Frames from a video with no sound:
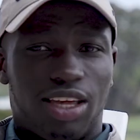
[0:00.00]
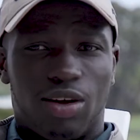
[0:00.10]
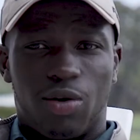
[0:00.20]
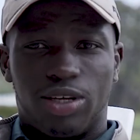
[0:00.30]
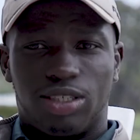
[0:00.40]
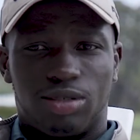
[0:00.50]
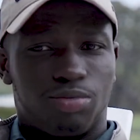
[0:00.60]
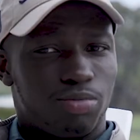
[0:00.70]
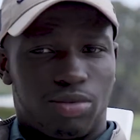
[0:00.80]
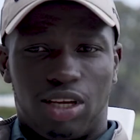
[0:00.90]
He always,
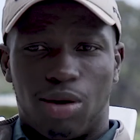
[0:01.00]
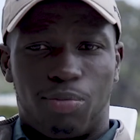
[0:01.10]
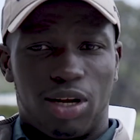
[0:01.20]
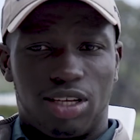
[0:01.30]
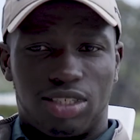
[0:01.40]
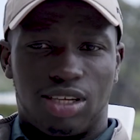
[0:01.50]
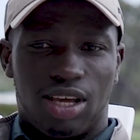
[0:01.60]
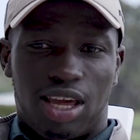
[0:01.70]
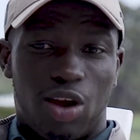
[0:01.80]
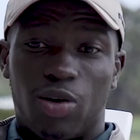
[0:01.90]
he
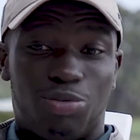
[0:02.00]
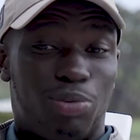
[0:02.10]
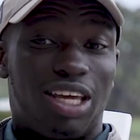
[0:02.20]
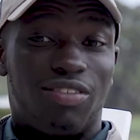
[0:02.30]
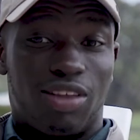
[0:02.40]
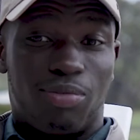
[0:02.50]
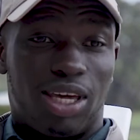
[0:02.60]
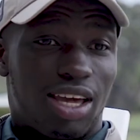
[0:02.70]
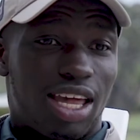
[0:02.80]
always believed in me,